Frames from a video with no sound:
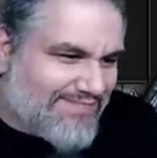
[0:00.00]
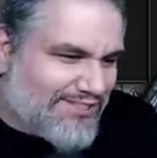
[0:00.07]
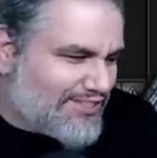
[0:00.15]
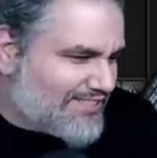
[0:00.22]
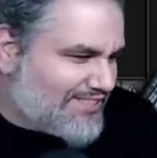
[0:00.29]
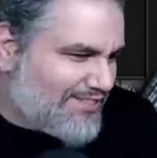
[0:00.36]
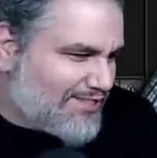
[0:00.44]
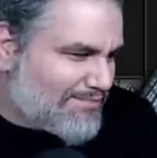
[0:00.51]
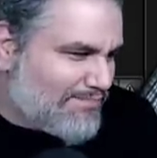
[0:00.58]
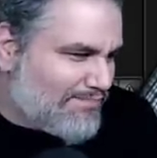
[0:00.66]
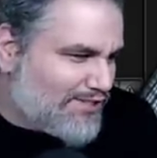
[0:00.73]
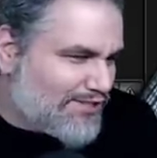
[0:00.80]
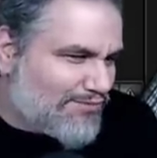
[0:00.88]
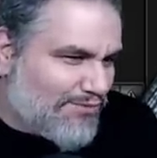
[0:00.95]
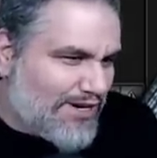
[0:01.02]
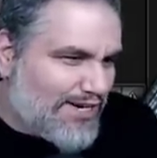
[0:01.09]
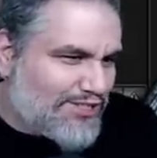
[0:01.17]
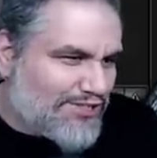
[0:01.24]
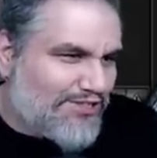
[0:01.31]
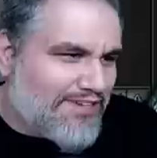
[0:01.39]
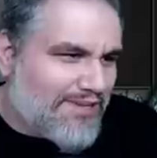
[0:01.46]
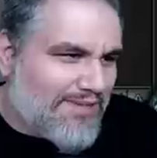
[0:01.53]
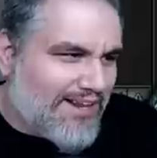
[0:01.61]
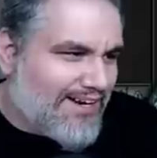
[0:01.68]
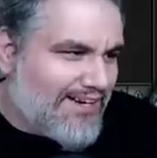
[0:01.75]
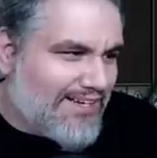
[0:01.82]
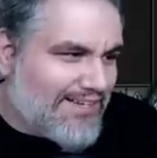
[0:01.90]
Just just just reassure them
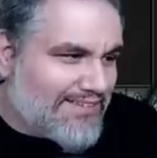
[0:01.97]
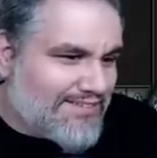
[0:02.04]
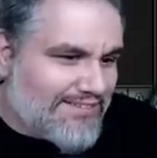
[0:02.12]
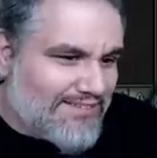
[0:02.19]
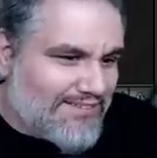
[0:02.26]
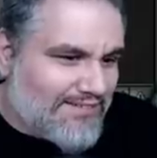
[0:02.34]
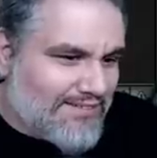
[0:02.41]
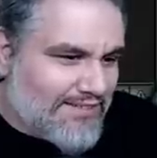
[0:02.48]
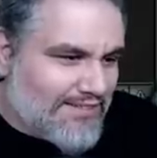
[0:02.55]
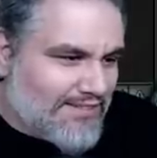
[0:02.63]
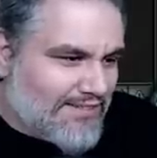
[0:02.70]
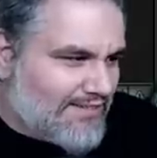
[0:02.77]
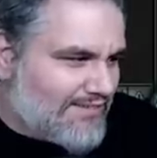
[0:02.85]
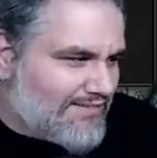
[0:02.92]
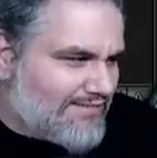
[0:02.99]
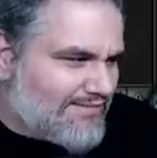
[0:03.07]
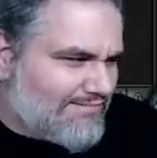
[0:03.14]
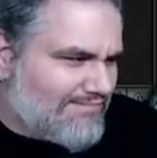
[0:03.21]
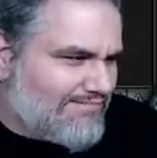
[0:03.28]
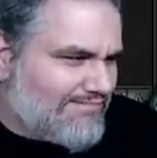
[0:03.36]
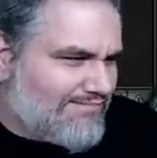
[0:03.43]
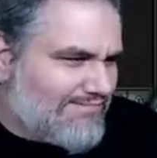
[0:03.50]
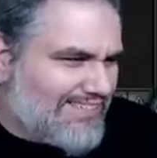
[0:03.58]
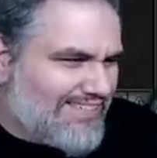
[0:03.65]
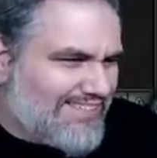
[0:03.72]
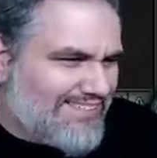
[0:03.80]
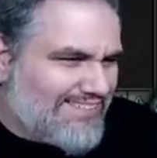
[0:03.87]
that it is.
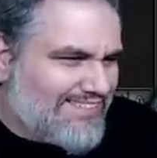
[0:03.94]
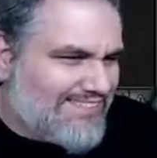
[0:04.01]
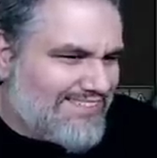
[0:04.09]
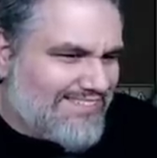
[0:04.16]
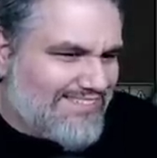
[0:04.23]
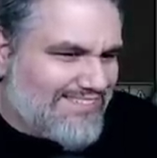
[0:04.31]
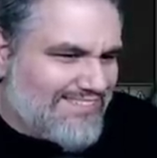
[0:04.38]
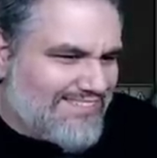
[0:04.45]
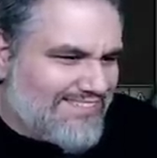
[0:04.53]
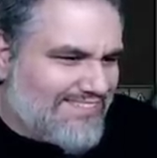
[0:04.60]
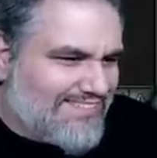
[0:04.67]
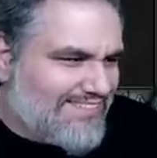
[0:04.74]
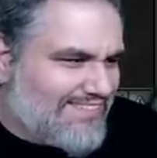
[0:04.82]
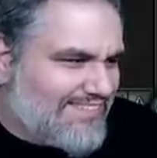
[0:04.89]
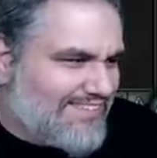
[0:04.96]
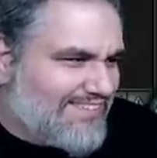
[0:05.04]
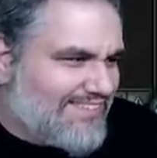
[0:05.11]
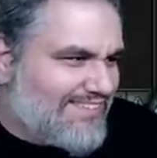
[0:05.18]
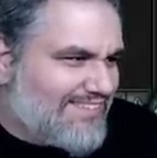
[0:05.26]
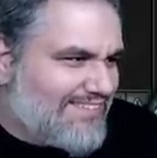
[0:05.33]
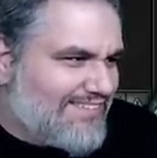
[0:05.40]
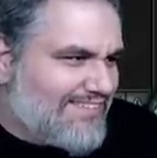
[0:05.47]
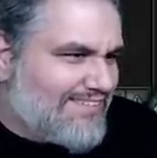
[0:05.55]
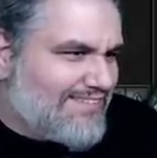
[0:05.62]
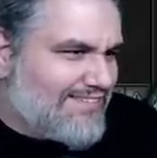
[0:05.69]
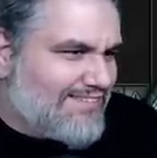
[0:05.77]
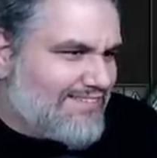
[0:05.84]
What? Don't care about that.